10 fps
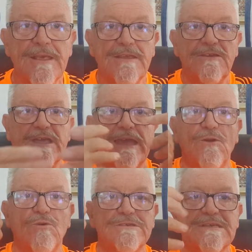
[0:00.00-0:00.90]
you're getting
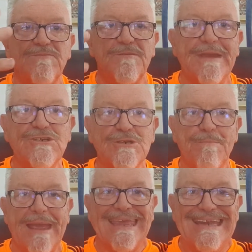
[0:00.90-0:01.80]
all this information
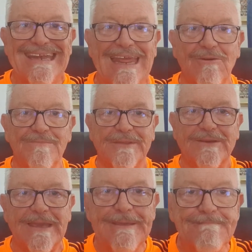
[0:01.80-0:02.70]
back in now.
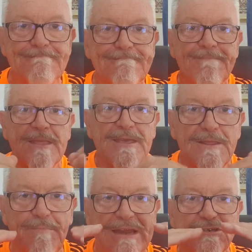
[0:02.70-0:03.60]
Okay,
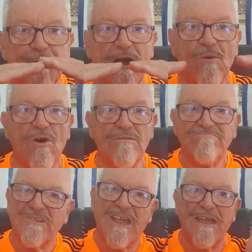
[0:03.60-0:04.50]
the benchmark
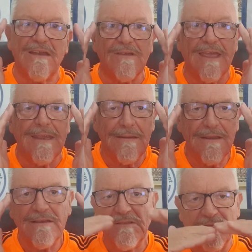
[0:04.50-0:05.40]
one, yeah, okay,
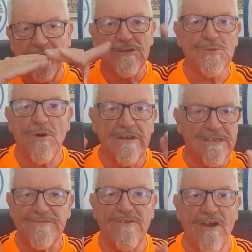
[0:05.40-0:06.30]
the first one
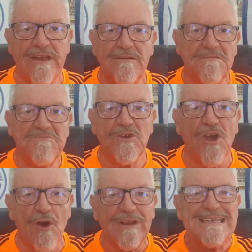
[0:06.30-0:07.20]
is fine, you
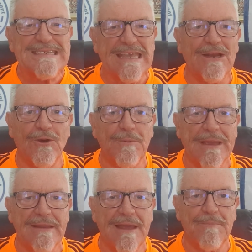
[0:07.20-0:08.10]
can't really say a lot
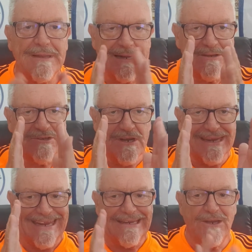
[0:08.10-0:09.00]
about that, but then you start
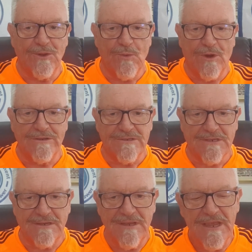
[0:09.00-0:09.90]
getting the other ones,
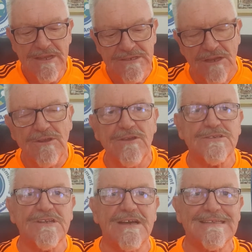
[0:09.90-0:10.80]
so you
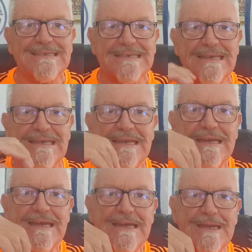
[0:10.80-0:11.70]
start to see
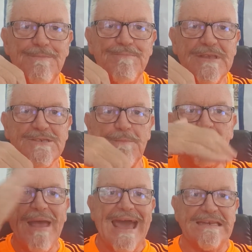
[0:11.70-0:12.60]

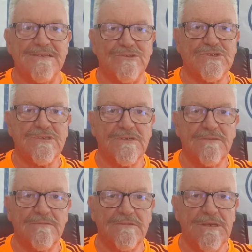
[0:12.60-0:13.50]
some patterns
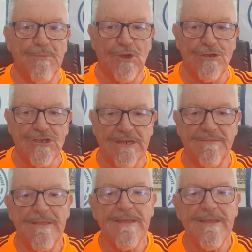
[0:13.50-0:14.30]
emerging.